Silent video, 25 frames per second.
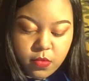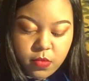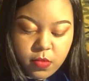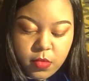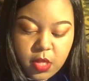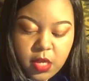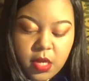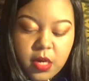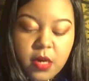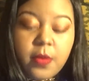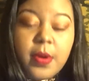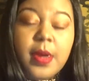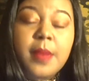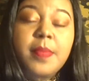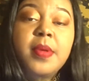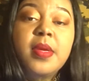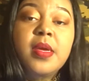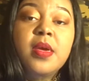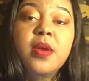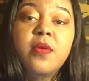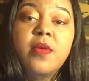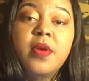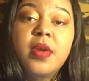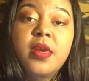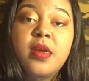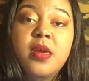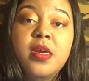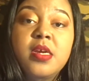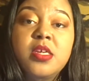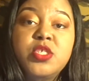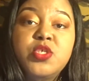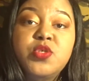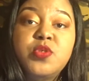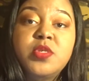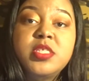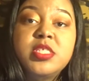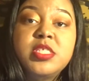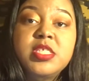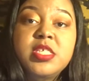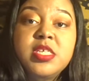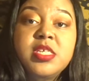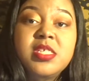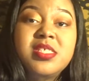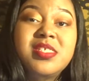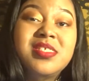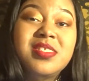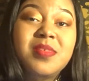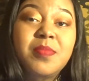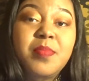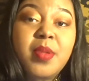You know, white, pink, and gray, the Air Jordan
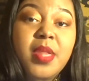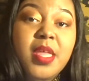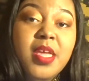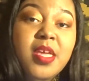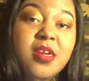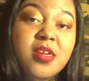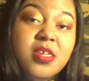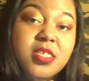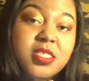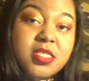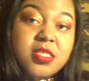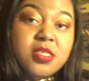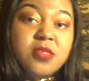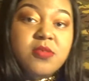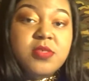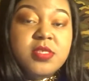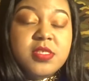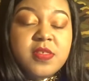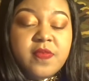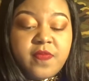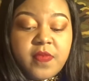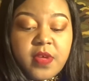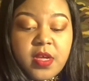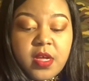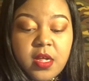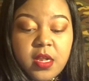10s is a player exclusive